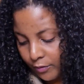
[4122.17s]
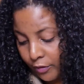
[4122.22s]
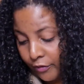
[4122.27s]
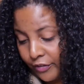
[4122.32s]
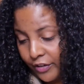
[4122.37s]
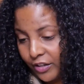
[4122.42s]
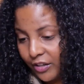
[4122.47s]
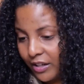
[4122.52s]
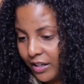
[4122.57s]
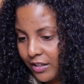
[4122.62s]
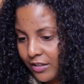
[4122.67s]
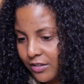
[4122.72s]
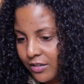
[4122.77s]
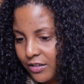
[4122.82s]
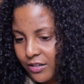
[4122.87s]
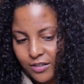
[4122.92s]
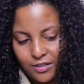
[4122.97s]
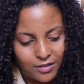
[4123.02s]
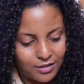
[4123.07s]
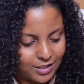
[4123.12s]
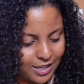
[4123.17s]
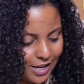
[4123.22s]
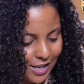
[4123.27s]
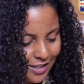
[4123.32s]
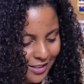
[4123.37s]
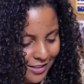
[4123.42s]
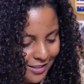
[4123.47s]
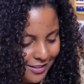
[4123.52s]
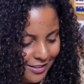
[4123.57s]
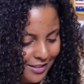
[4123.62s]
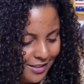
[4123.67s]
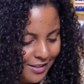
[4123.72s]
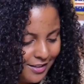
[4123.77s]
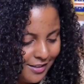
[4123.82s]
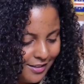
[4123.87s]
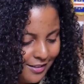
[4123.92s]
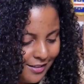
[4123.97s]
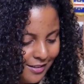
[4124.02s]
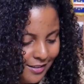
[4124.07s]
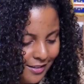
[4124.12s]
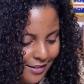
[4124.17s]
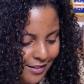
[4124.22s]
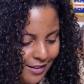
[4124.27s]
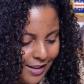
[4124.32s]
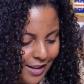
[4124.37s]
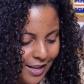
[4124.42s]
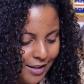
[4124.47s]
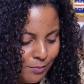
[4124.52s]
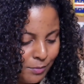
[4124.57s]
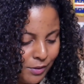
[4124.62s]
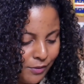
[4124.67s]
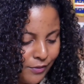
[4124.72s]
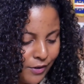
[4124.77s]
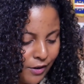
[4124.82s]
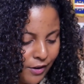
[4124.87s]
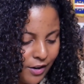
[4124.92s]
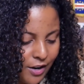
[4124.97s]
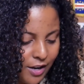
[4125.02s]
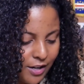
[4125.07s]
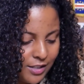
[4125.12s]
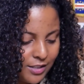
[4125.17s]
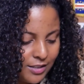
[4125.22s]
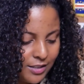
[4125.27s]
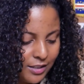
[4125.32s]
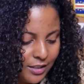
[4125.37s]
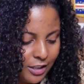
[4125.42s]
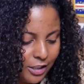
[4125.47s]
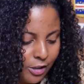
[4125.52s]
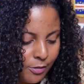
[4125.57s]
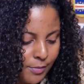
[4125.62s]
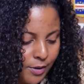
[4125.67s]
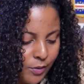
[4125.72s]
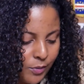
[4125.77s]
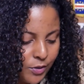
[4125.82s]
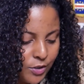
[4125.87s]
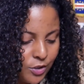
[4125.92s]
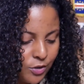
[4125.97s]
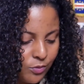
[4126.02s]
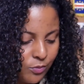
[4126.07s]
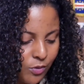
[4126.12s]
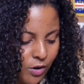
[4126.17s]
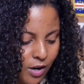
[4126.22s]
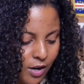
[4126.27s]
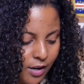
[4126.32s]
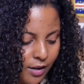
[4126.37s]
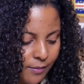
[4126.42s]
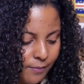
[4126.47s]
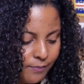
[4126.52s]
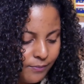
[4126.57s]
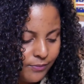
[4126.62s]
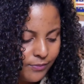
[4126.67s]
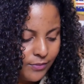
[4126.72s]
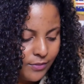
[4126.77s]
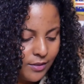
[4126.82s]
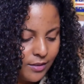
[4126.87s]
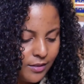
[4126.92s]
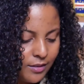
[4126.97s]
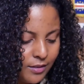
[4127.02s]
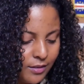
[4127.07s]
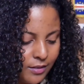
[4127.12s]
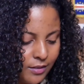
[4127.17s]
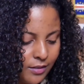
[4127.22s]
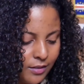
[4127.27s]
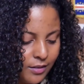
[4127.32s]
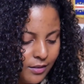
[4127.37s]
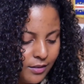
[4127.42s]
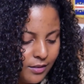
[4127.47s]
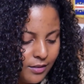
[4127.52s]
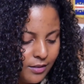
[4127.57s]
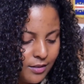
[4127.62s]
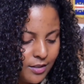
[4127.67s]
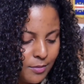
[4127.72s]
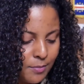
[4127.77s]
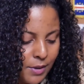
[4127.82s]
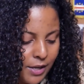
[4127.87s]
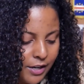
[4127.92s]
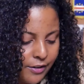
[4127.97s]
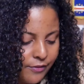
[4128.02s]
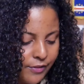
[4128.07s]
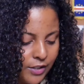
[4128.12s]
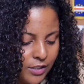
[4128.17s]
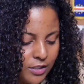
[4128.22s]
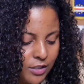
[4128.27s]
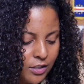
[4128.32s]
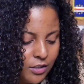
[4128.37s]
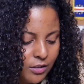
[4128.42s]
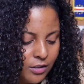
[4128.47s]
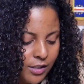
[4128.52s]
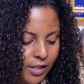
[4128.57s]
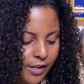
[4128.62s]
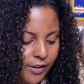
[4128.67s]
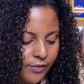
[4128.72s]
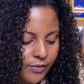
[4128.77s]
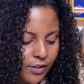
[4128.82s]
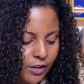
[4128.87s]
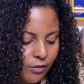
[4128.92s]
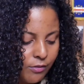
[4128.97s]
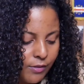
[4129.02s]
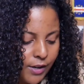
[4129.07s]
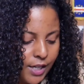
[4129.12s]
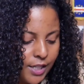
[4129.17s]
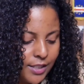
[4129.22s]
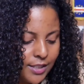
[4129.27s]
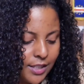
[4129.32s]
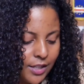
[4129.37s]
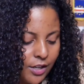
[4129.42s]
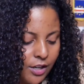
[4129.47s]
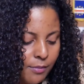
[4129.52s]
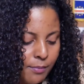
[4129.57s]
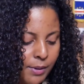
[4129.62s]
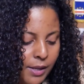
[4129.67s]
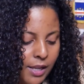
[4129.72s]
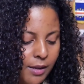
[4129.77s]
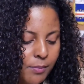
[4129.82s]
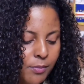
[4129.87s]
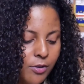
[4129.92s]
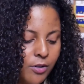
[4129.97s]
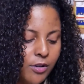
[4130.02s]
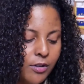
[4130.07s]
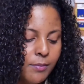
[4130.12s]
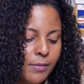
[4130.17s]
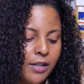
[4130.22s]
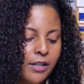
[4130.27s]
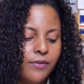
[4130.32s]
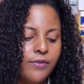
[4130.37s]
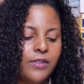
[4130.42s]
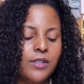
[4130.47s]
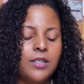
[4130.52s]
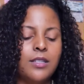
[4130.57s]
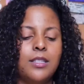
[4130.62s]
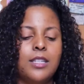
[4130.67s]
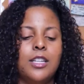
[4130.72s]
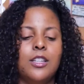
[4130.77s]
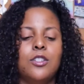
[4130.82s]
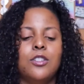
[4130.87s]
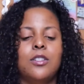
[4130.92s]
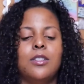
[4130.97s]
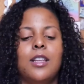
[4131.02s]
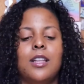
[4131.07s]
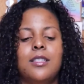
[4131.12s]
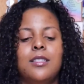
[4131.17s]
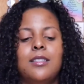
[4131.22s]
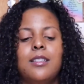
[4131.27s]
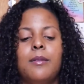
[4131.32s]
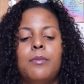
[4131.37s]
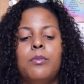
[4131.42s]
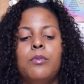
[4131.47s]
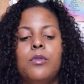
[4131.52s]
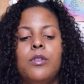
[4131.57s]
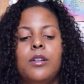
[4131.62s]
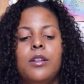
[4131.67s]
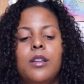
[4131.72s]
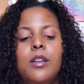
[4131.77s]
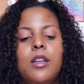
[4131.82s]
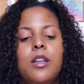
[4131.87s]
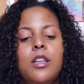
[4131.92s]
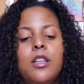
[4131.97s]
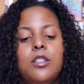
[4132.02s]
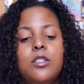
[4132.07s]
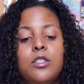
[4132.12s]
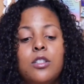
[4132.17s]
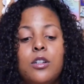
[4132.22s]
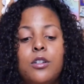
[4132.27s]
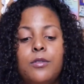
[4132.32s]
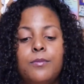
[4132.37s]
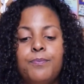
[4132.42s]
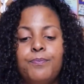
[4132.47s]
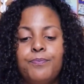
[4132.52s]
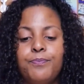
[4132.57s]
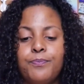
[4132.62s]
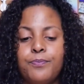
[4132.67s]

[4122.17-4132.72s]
reveal answers. And be very honest and clear about what you want to manifest in your life. Now, write it down on paper. Manifestation, that's step 1. So,